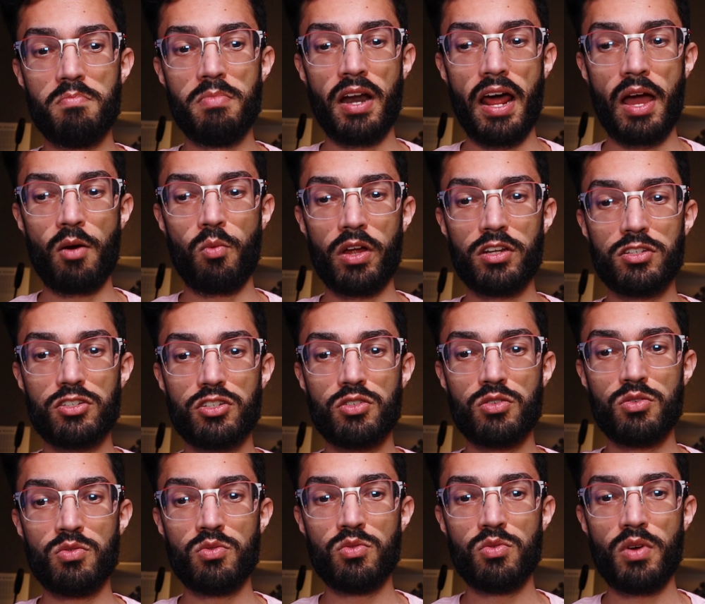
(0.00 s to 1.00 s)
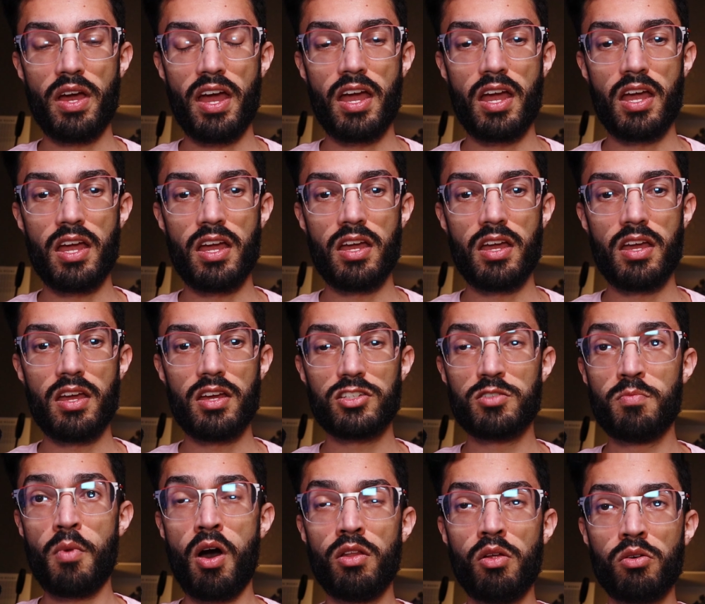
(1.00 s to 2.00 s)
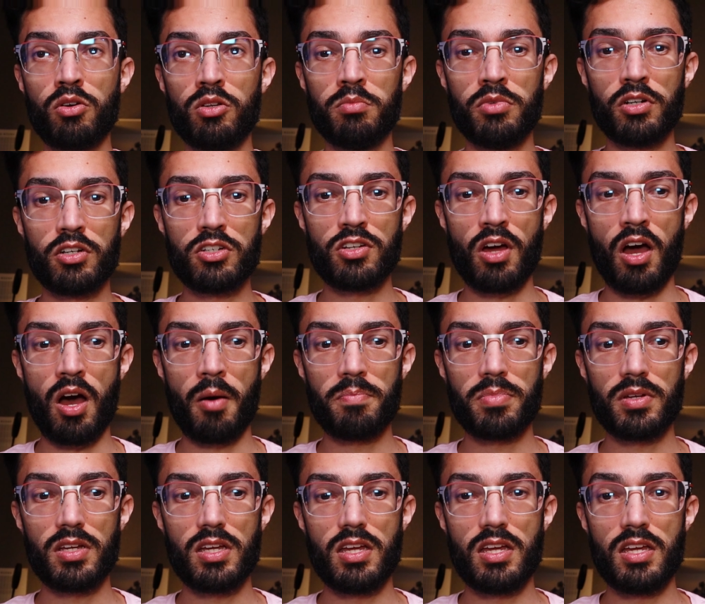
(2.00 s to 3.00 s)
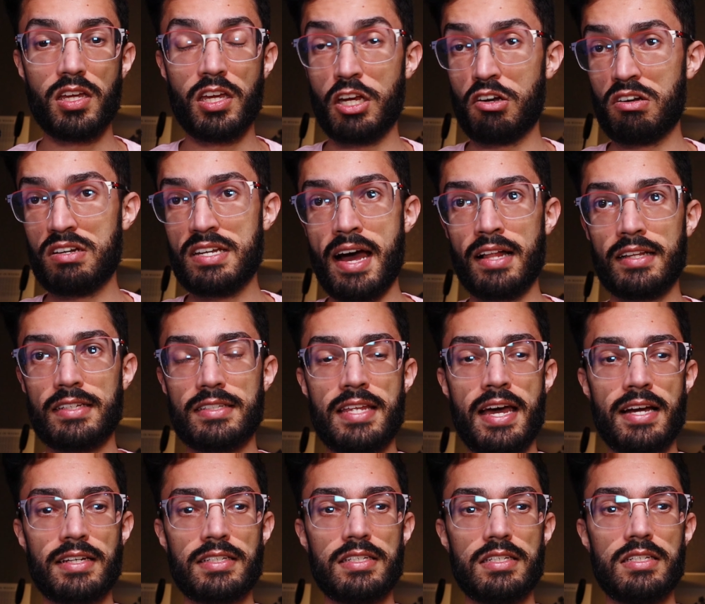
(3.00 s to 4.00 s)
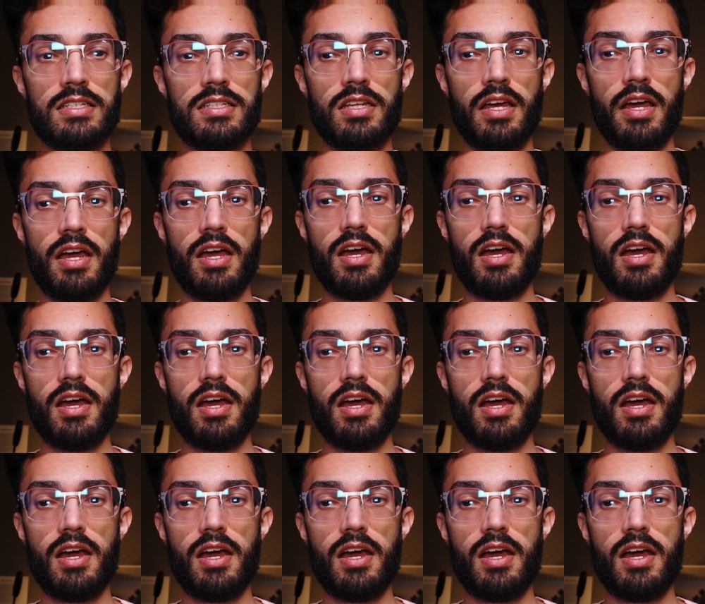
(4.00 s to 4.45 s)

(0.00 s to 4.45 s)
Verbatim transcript: but I went to a small local bookshop here in Dallas, Texas,